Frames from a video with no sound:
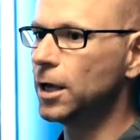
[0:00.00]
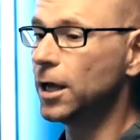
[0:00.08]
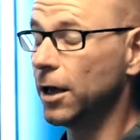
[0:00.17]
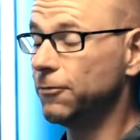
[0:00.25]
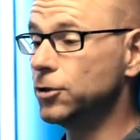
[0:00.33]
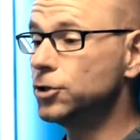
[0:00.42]

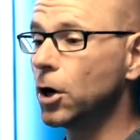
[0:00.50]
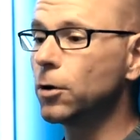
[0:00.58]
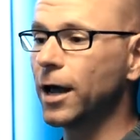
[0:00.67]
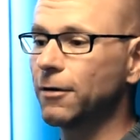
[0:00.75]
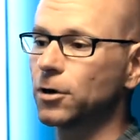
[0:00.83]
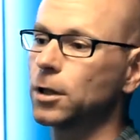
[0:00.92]
If you don't
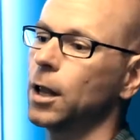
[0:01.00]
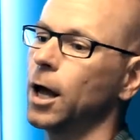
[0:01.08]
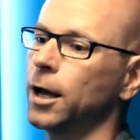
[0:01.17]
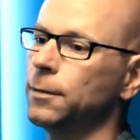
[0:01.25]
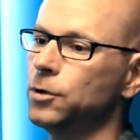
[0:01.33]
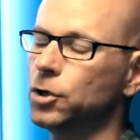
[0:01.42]
have a
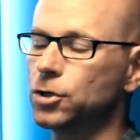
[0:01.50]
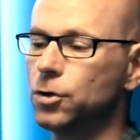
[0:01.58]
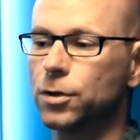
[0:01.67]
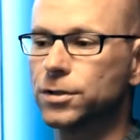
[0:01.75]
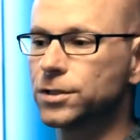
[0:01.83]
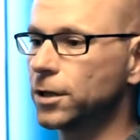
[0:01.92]
climb, you could do
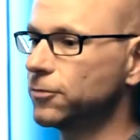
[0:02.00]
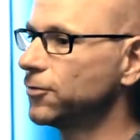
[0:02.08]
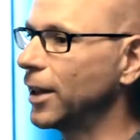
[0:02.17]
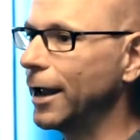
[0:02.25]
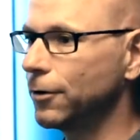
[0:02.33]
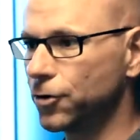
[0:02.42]
this on
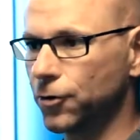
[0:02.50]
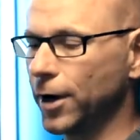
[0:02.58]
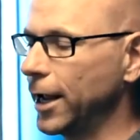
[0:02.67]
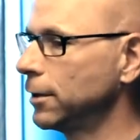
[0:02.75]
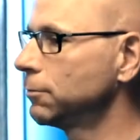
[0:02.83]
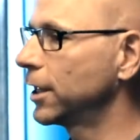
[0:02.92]
flat
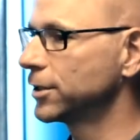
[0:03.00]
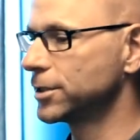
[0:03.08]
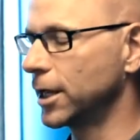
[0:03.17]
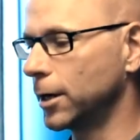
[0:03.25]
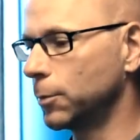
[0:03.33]
terrain, that's not a